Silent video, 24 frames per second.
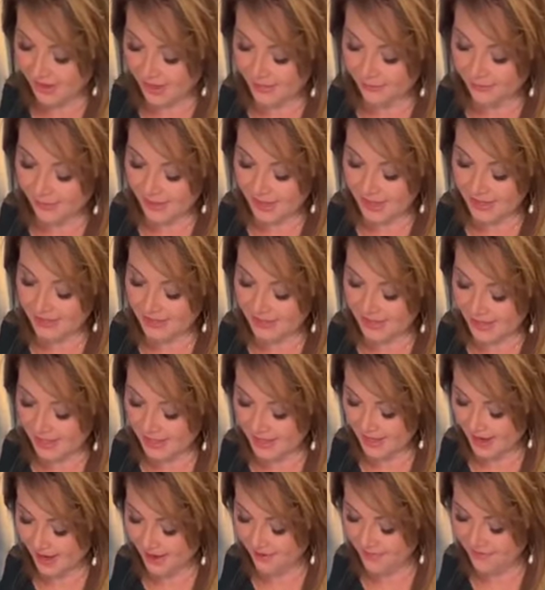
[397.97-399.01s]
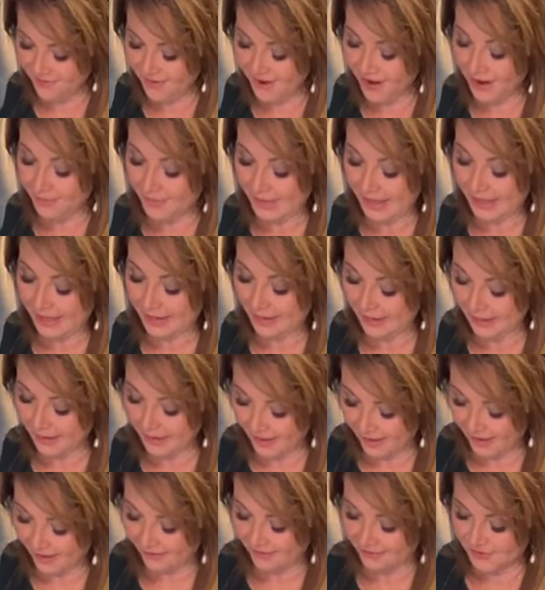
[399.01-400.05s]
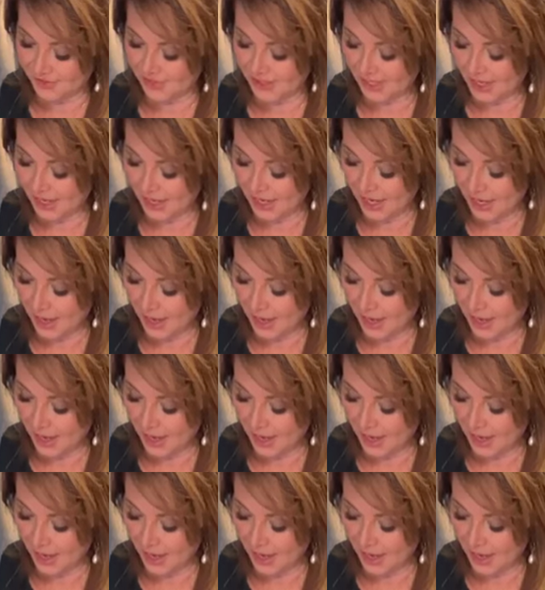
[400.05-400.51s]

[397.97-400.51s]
and when I say love, I mean loved,